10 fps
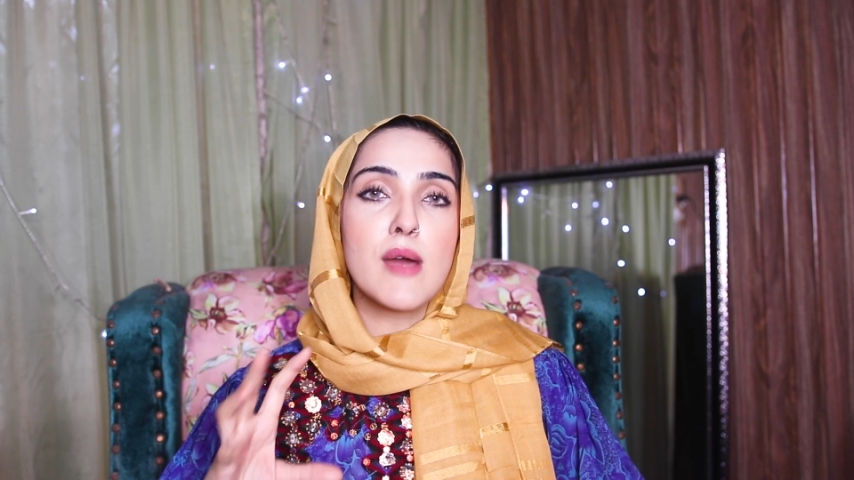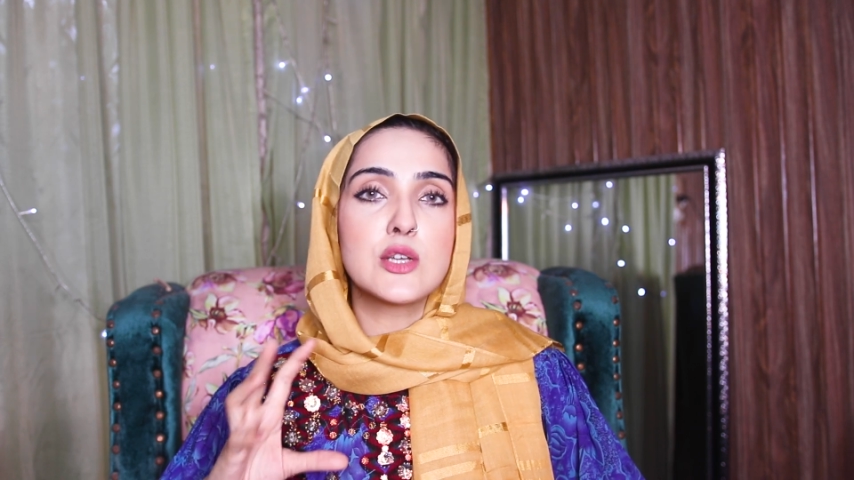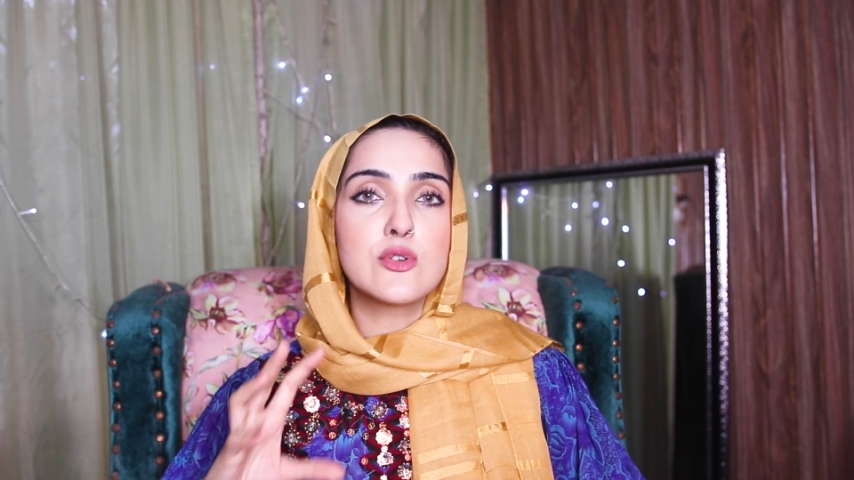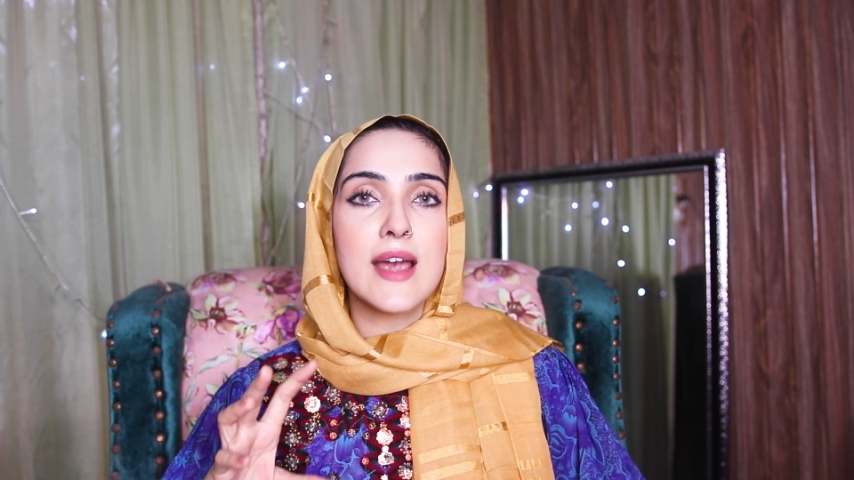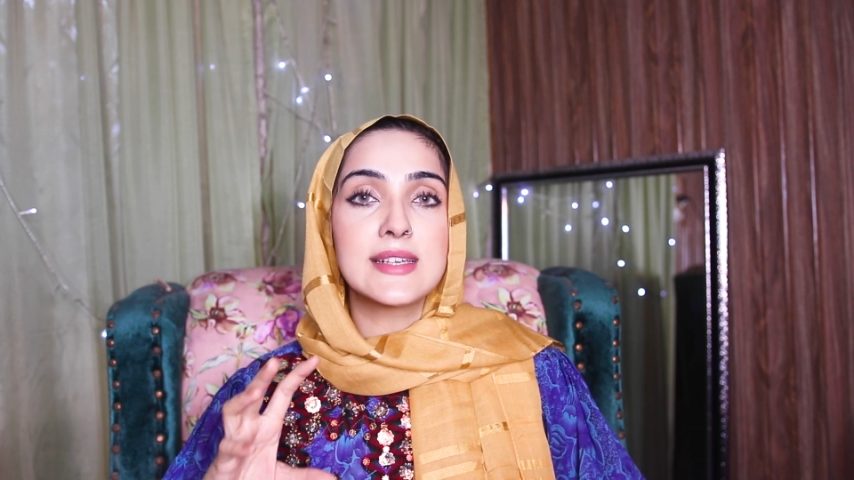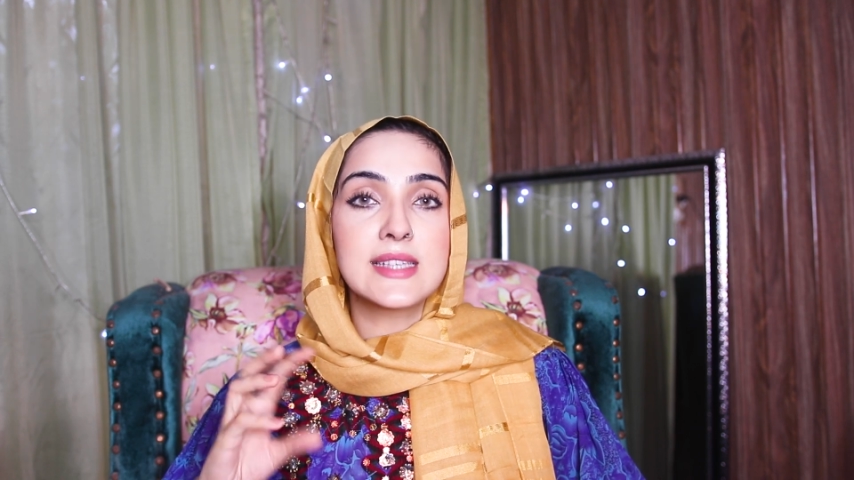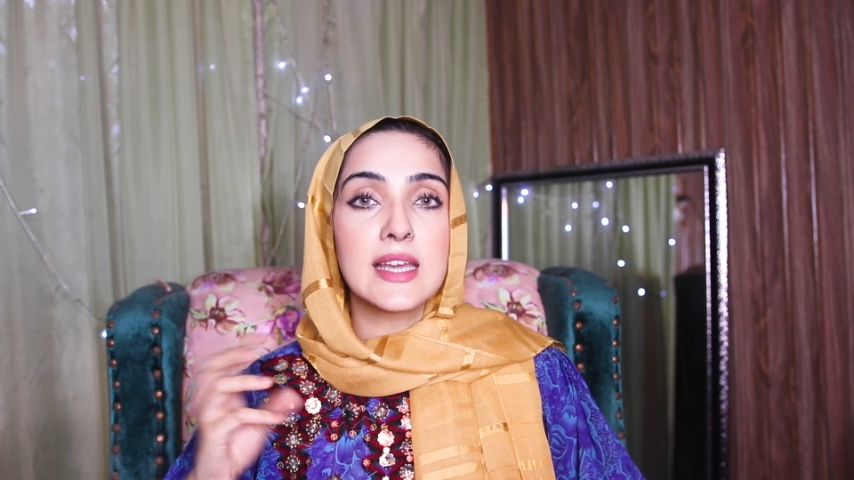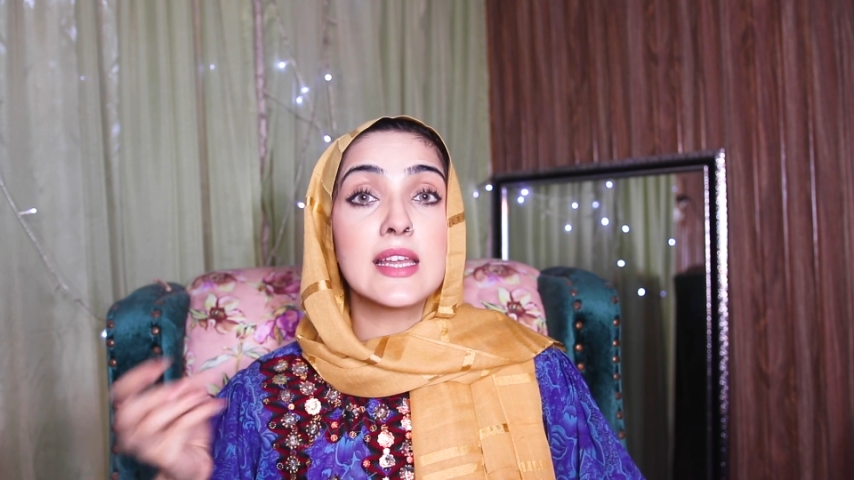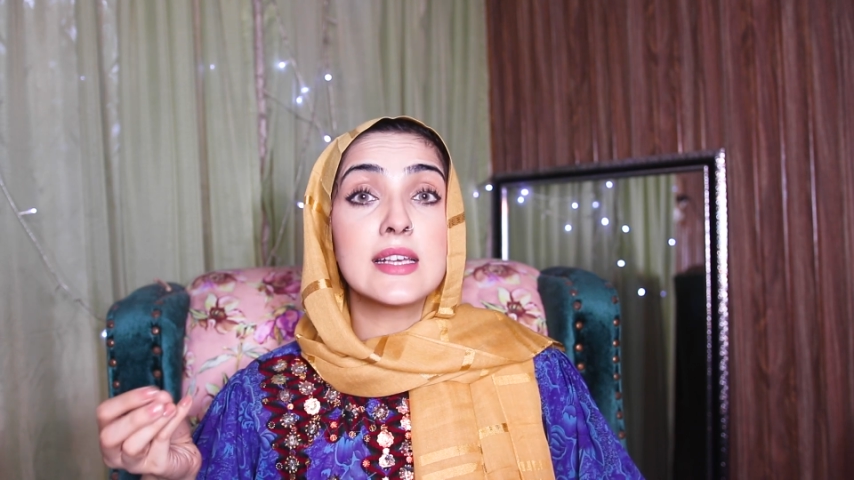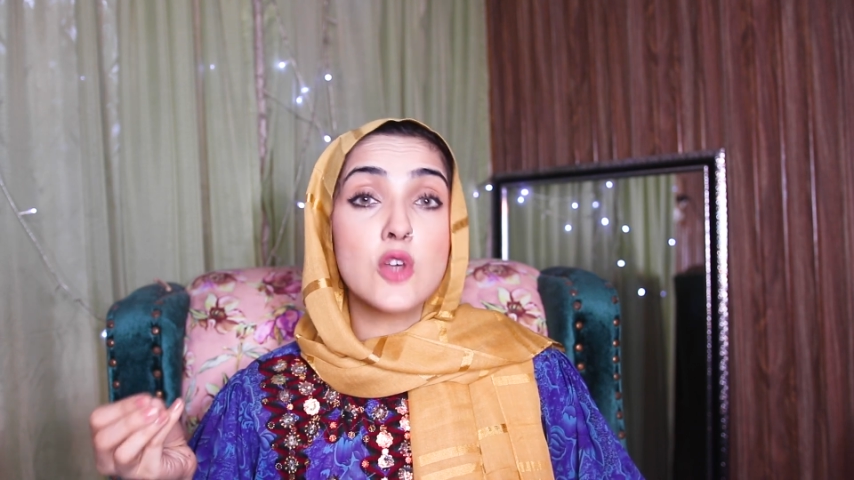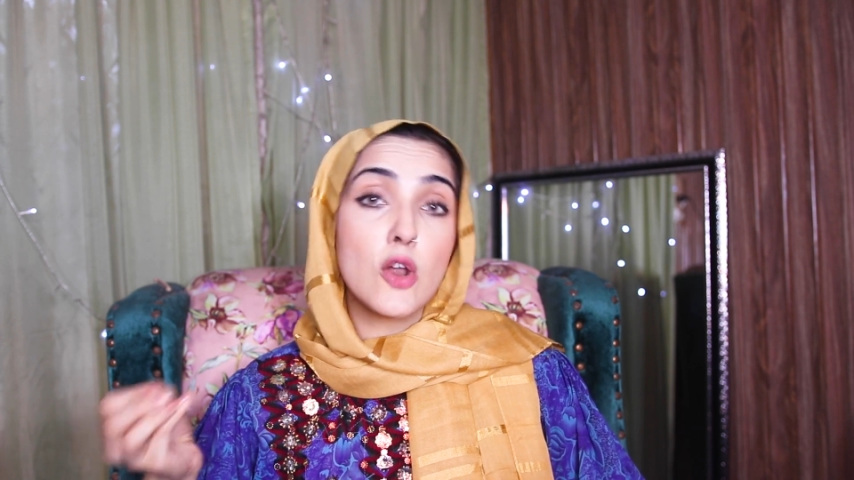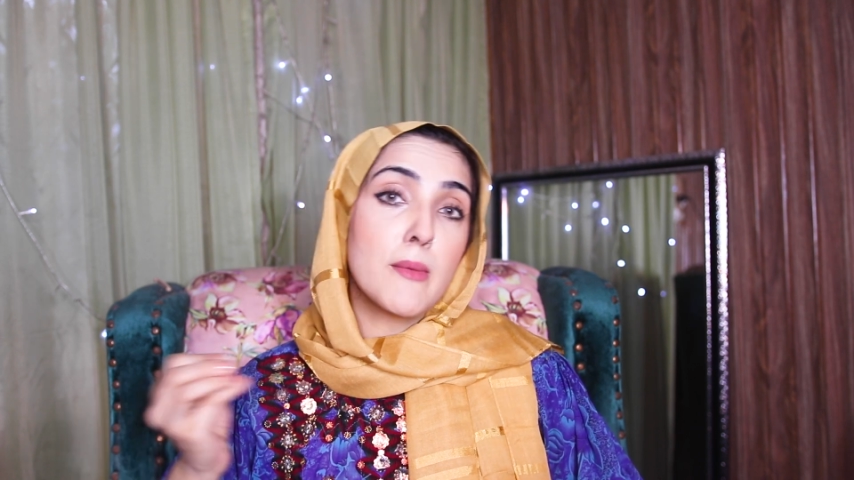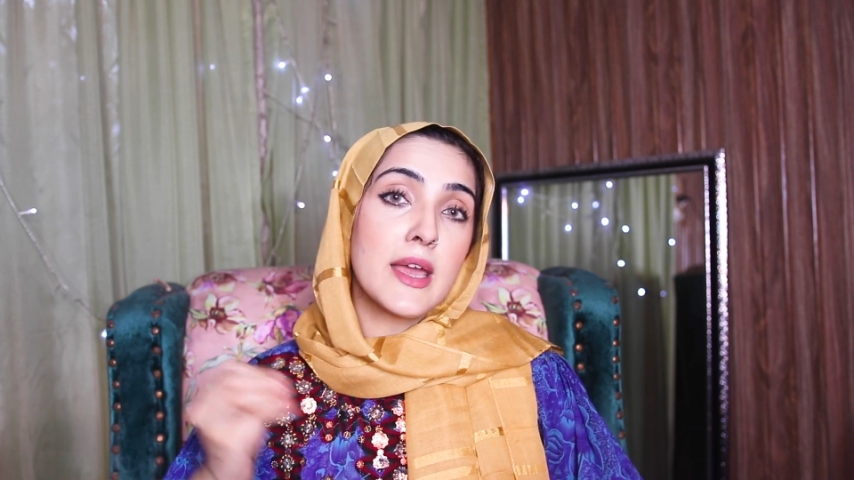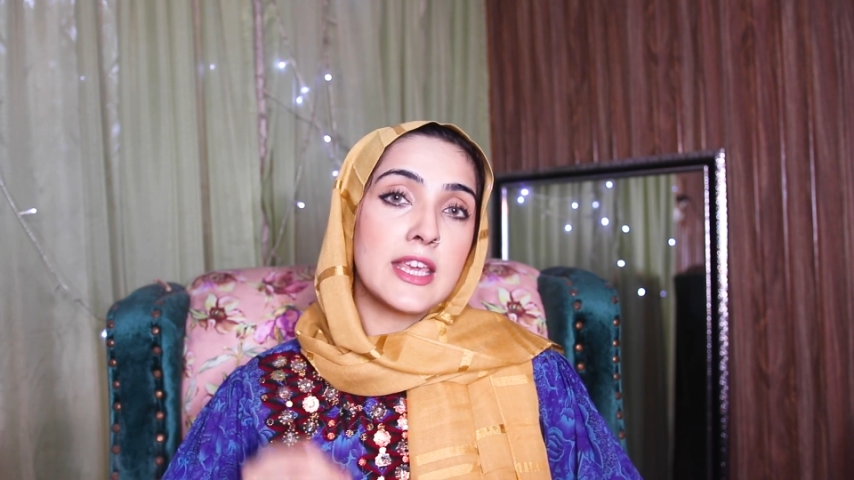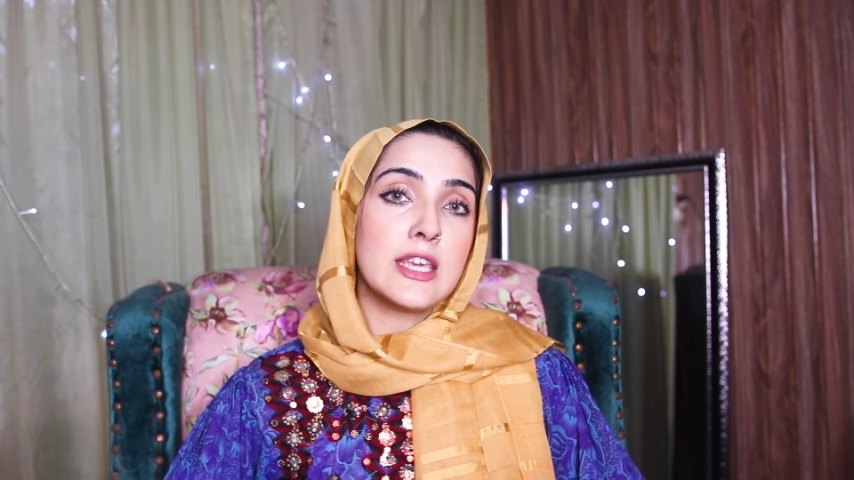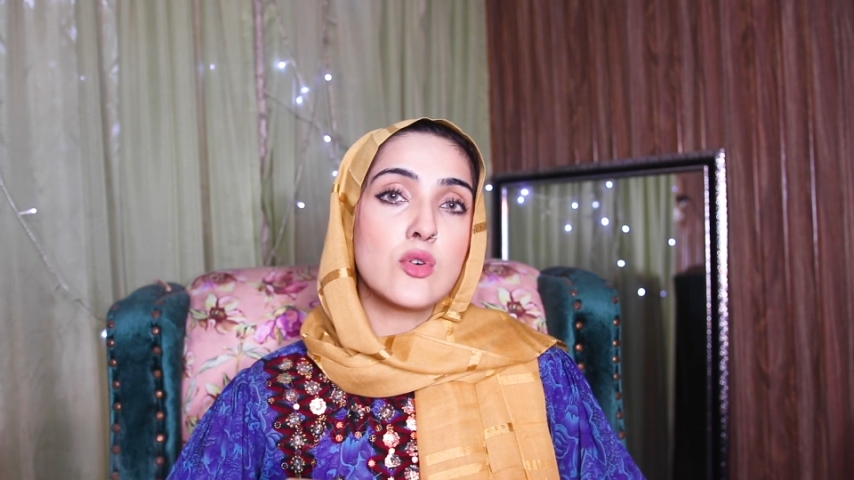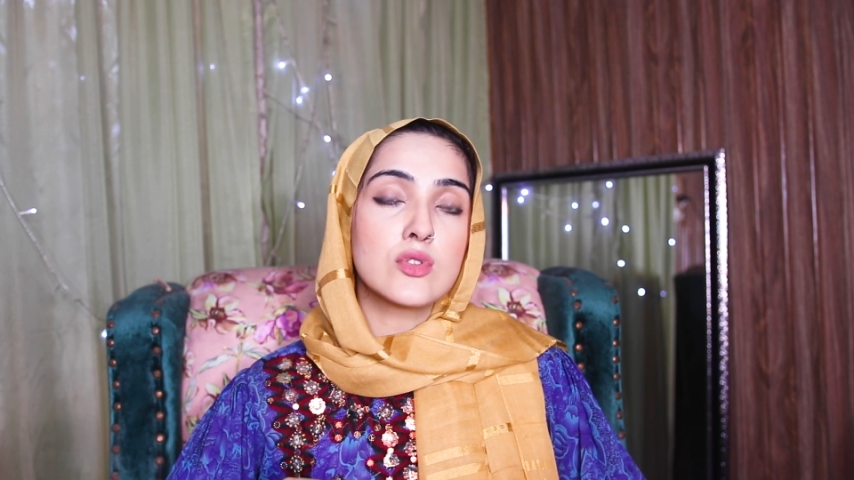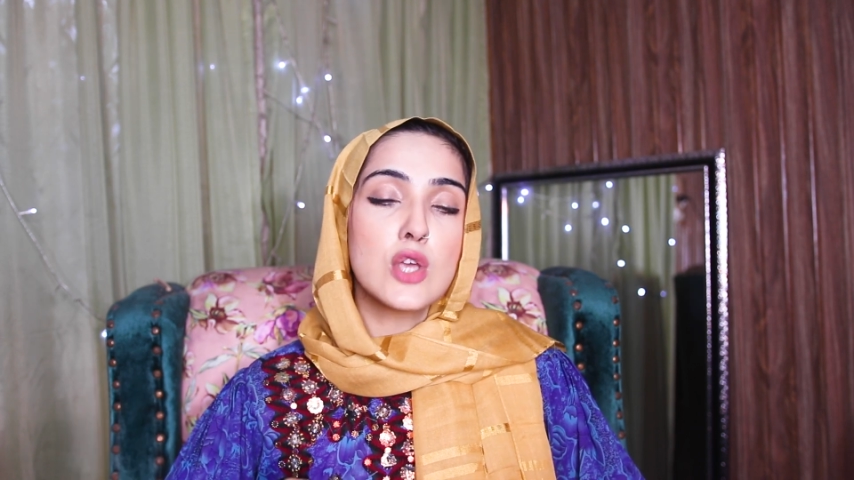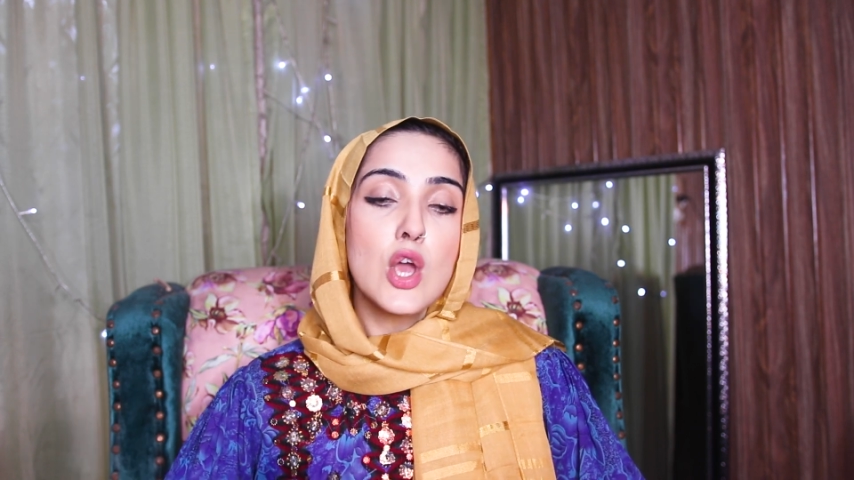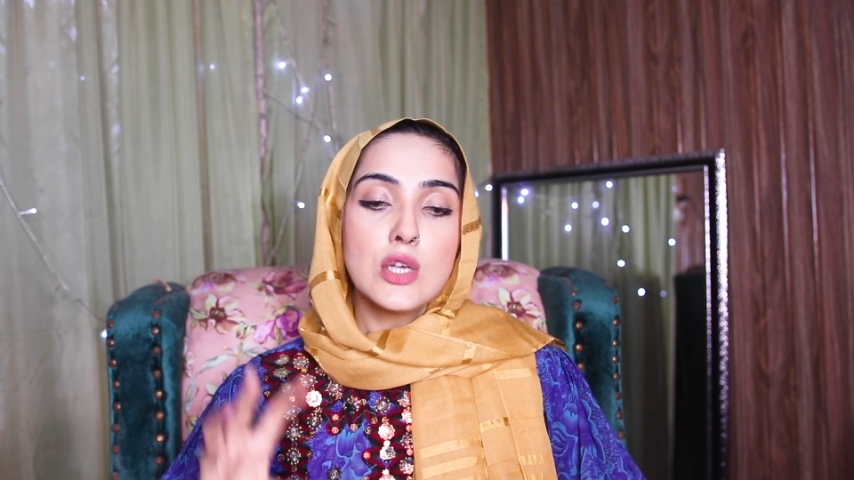my dry skin is on my heels.